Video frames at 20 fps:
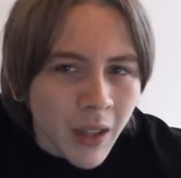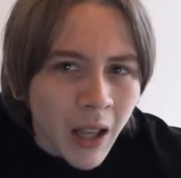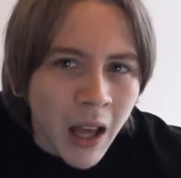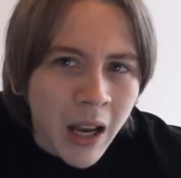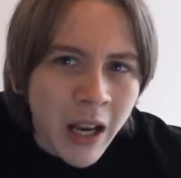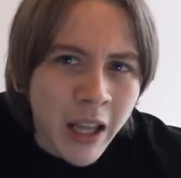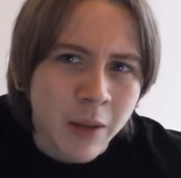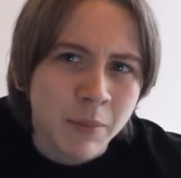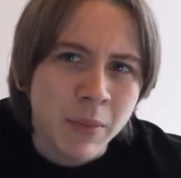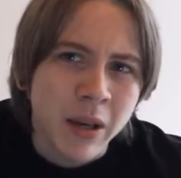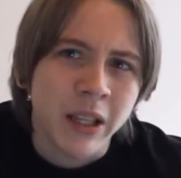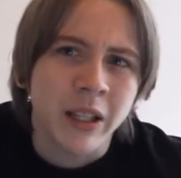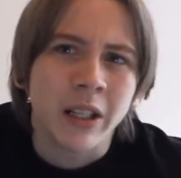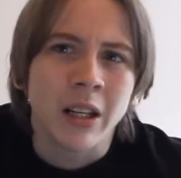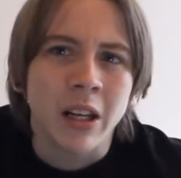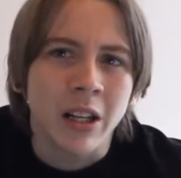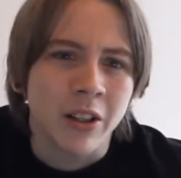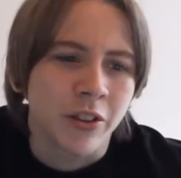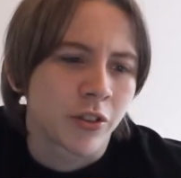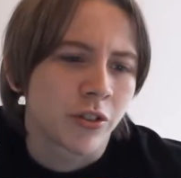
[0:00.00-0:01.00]
I like
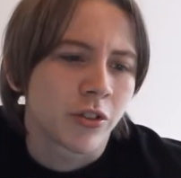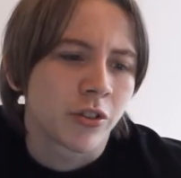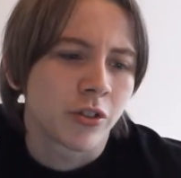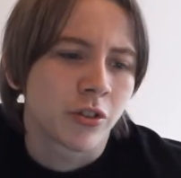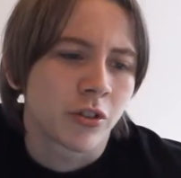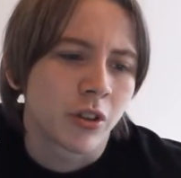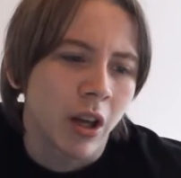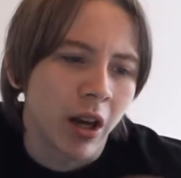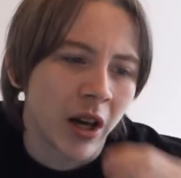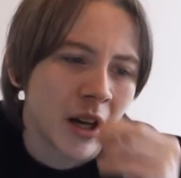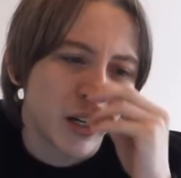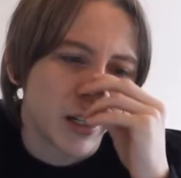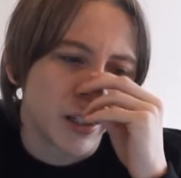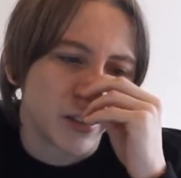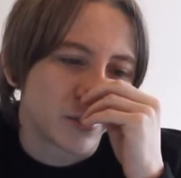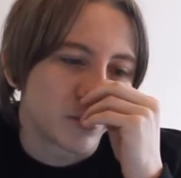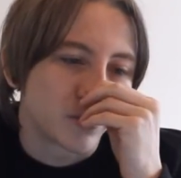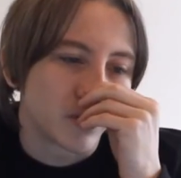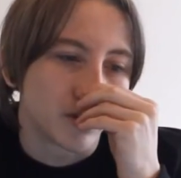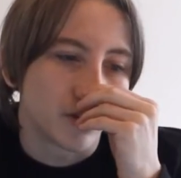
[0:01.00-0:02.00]
making lists
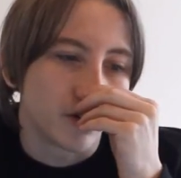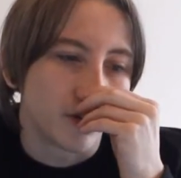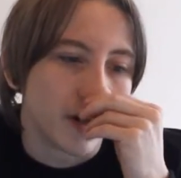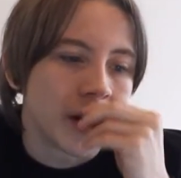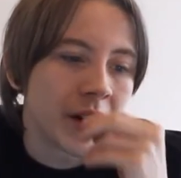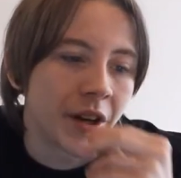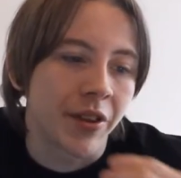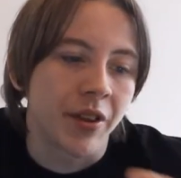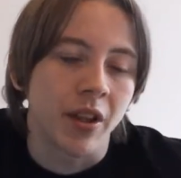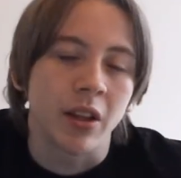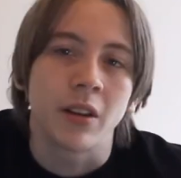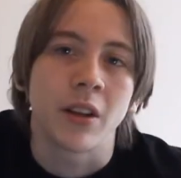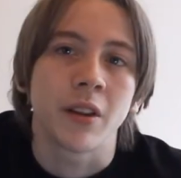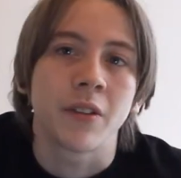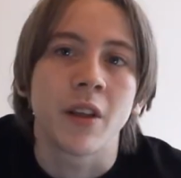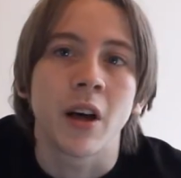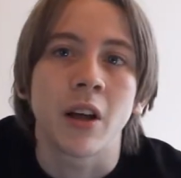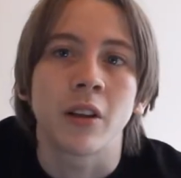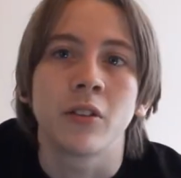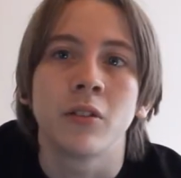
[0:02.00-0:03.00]
or anything
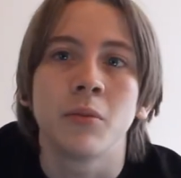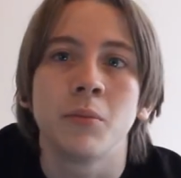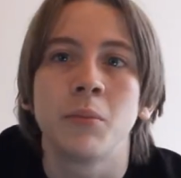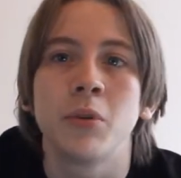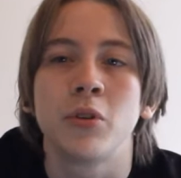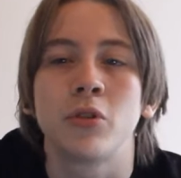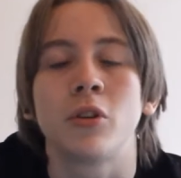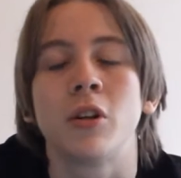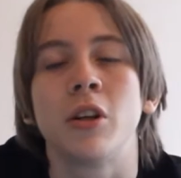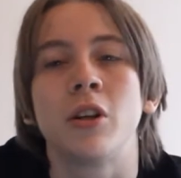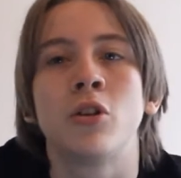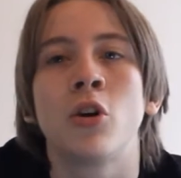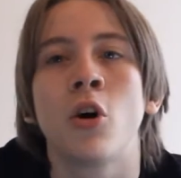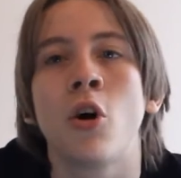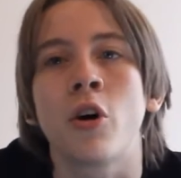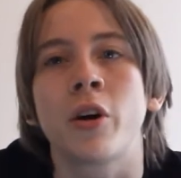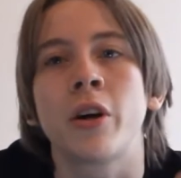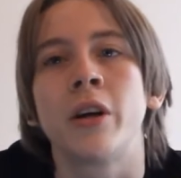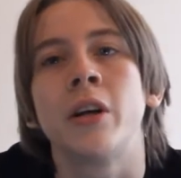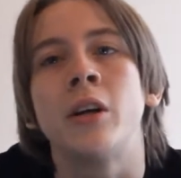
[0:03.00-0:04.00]
like that, basically
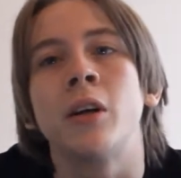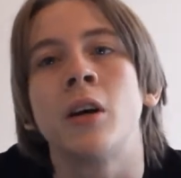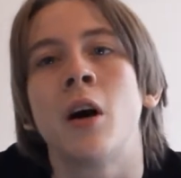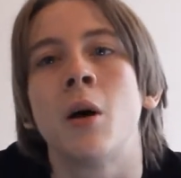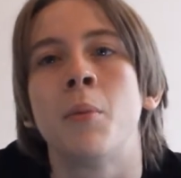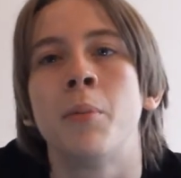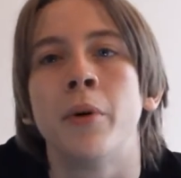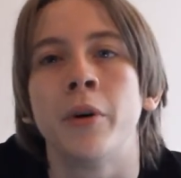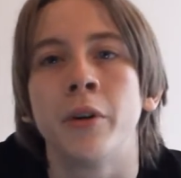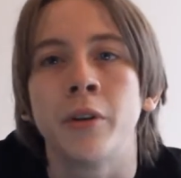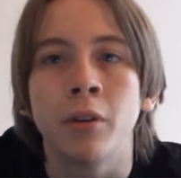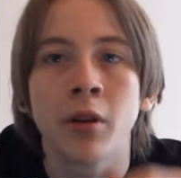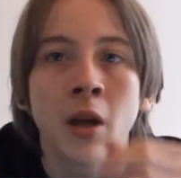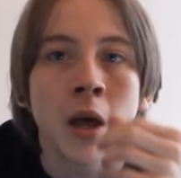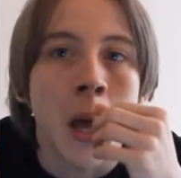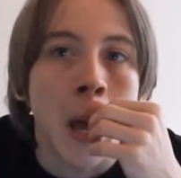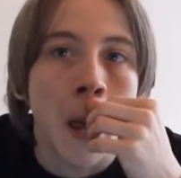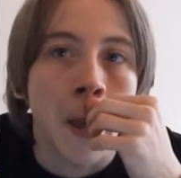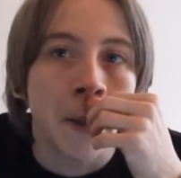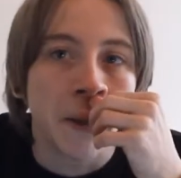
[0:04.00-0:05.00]
talking about
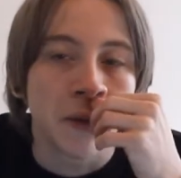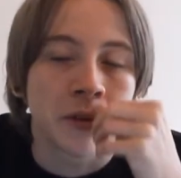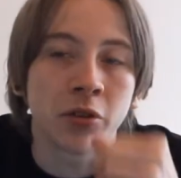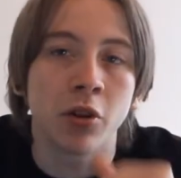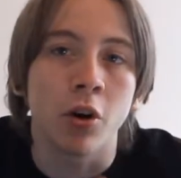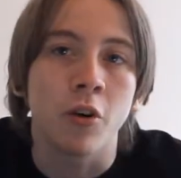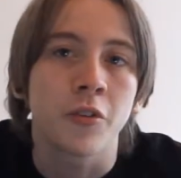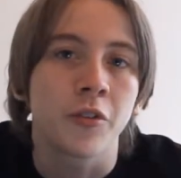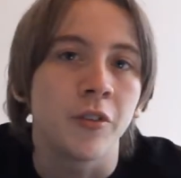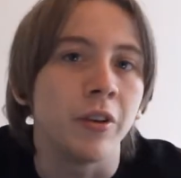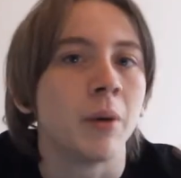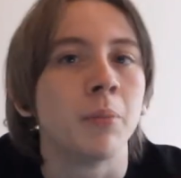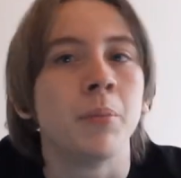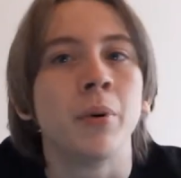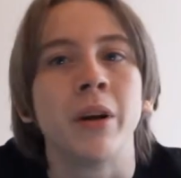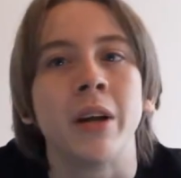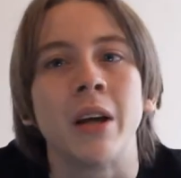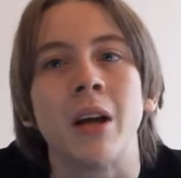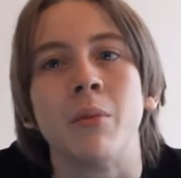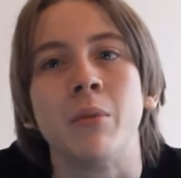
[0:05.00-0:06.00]
stuff and then
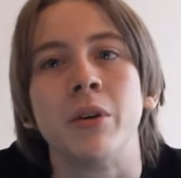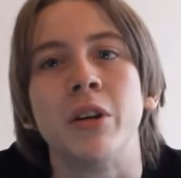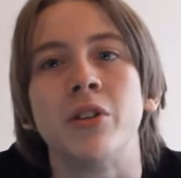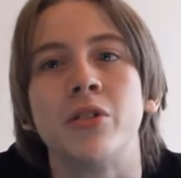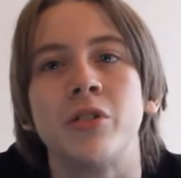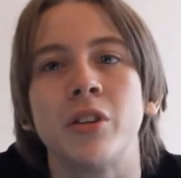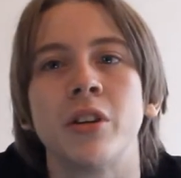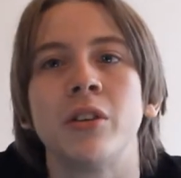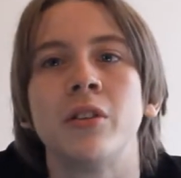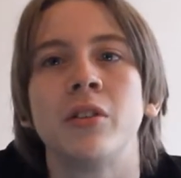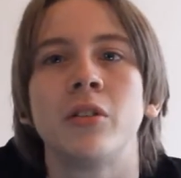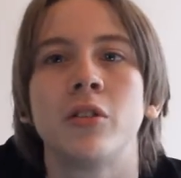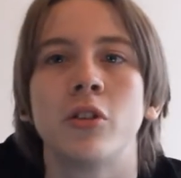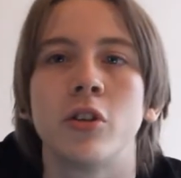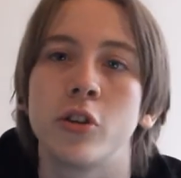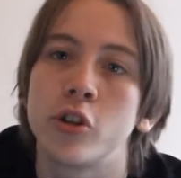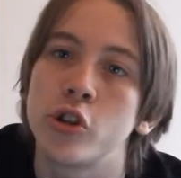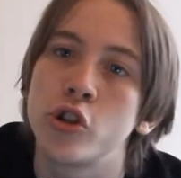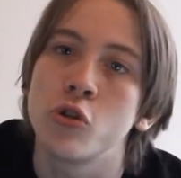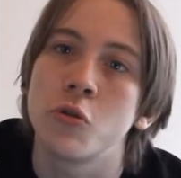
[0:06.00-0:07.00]
putting images in
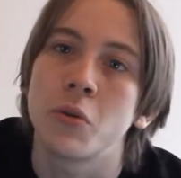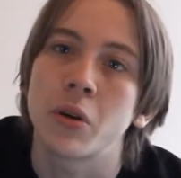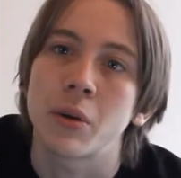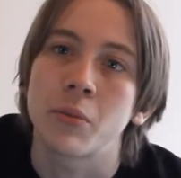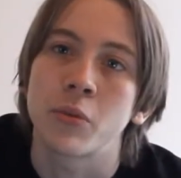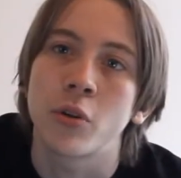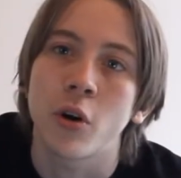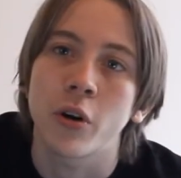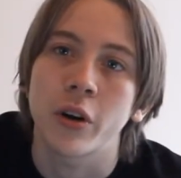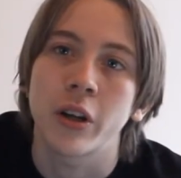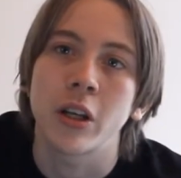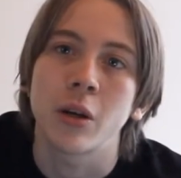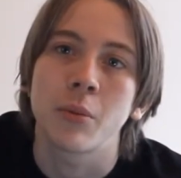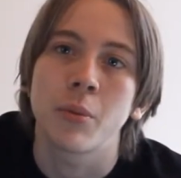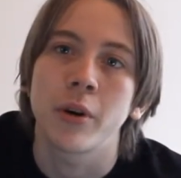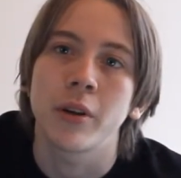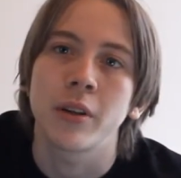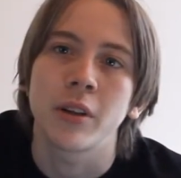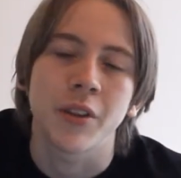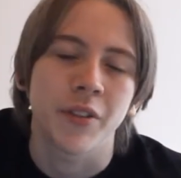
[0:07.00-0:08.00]
to show what I'm talking
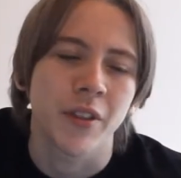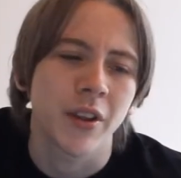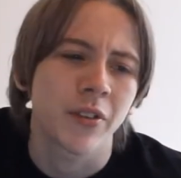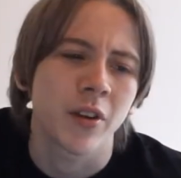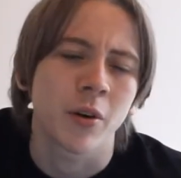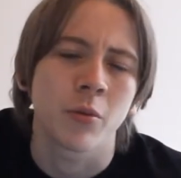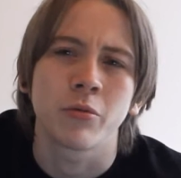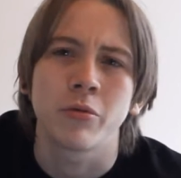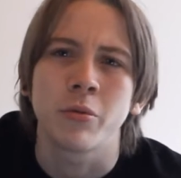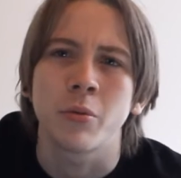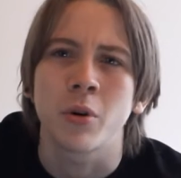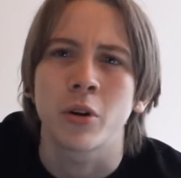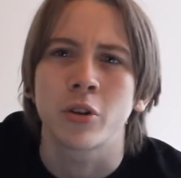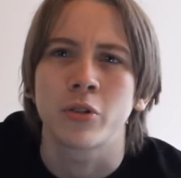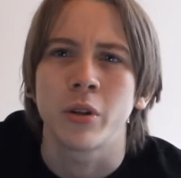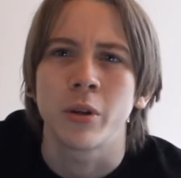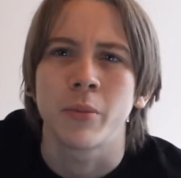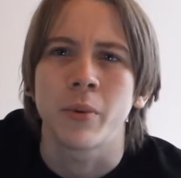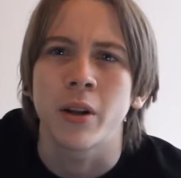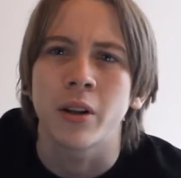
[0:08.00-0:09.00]
about. And I think that
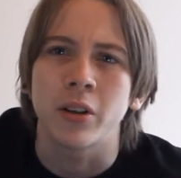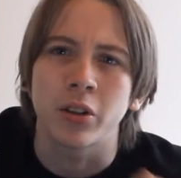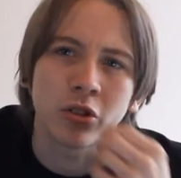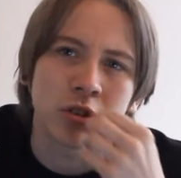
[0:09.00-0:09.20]
works really well.